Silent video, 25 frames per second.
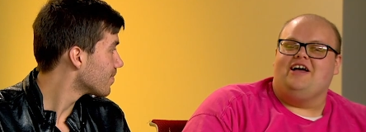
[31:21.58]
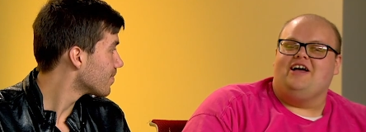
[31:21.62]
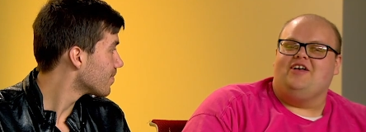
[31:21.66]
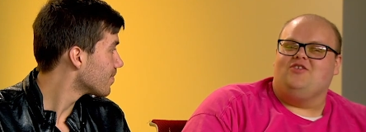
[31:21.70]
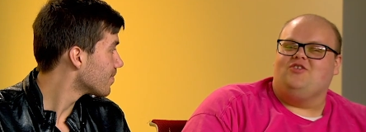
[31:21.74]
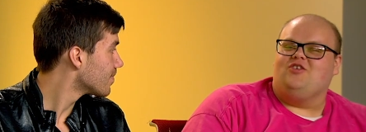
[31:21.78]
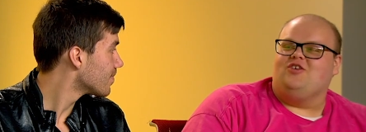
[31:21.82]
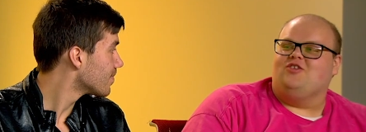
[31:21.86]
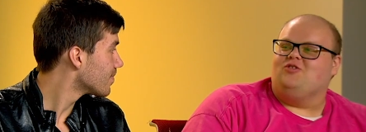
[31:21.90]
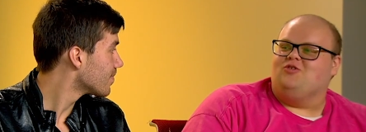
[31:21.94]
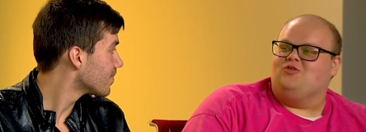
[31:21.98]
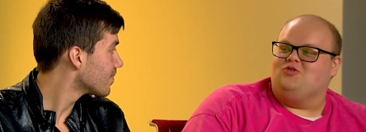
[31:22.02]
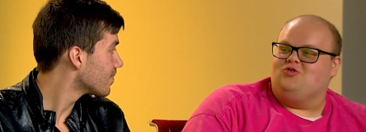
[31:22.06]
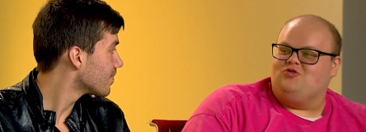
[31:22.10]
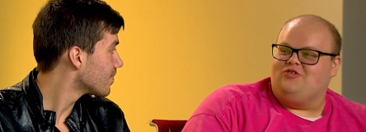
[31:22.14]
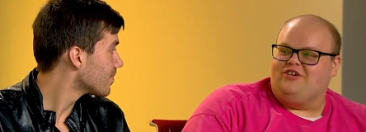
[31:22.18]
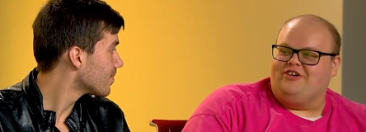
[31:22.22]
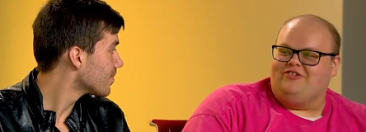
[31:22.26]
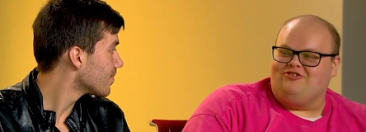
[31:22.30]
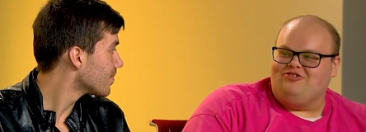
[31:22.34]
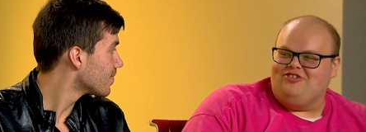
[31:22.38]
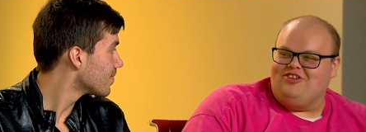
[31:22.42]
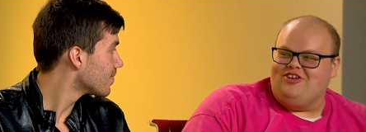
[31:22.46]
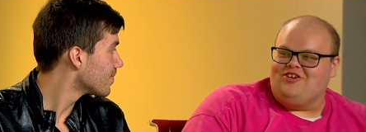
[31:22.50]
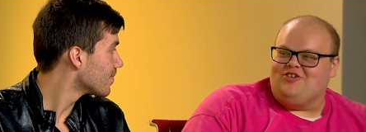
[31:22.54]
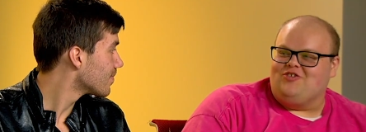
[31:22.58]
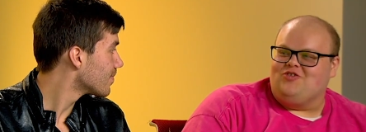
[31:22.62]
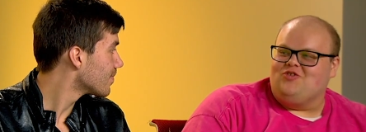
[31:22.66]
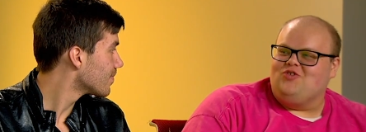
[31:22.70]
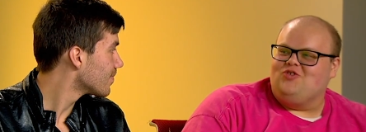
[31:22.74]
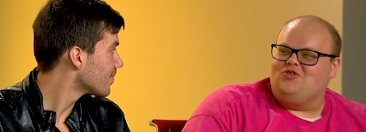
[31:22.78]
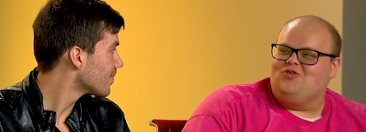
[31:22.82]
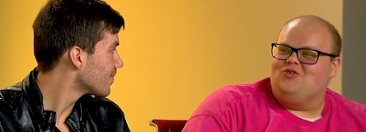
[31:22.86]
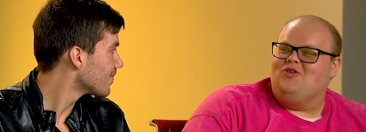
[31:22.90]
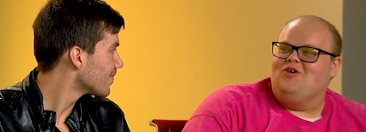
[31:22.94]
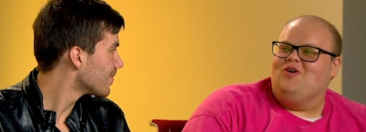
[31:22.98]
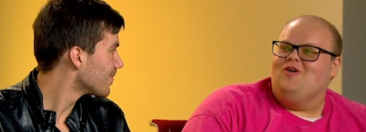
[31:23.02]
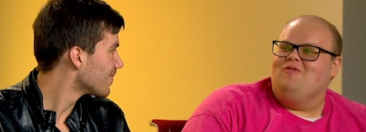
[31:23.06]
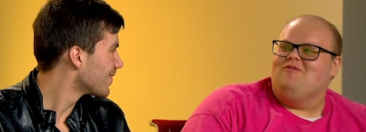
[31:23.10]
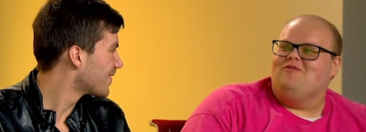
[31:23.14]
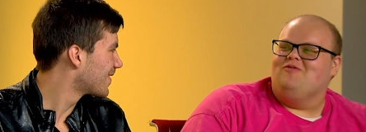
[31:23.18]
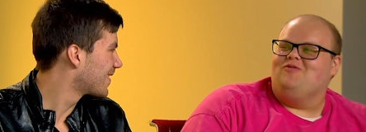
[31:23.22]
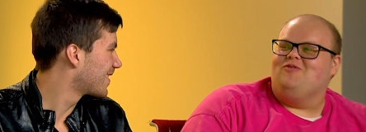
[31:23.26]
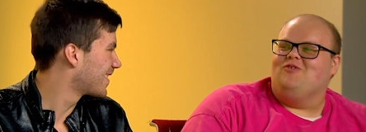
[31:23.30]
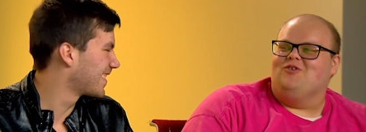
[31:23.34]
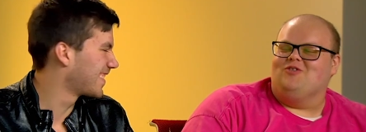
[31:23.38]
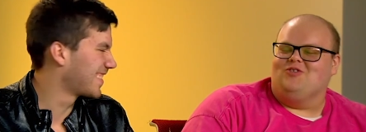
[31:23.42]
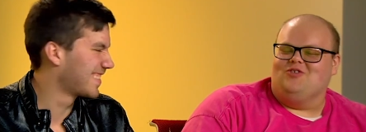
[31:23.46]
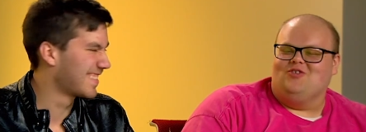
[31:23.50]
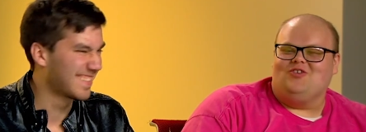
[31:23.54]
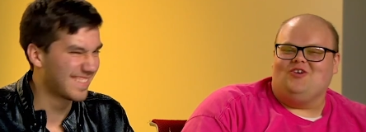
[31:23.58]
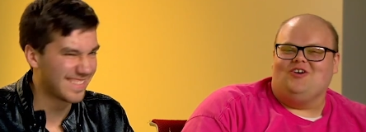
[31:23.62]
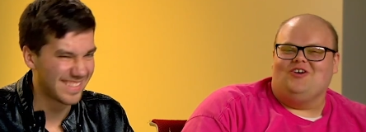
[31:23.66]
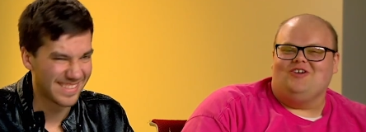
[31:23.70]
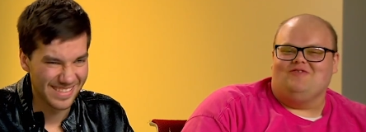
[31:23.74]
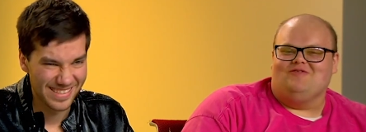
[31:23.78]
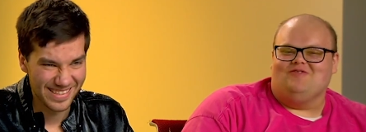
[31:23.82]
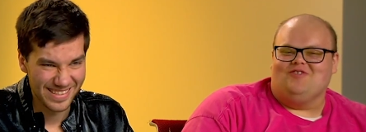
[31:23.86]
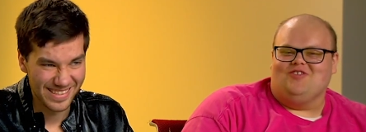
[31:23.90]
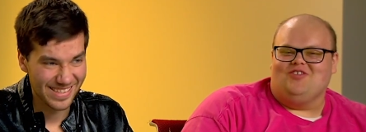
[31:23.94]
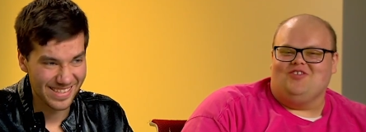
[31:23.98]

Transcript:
Speaker 1: I said those strange things before the start of the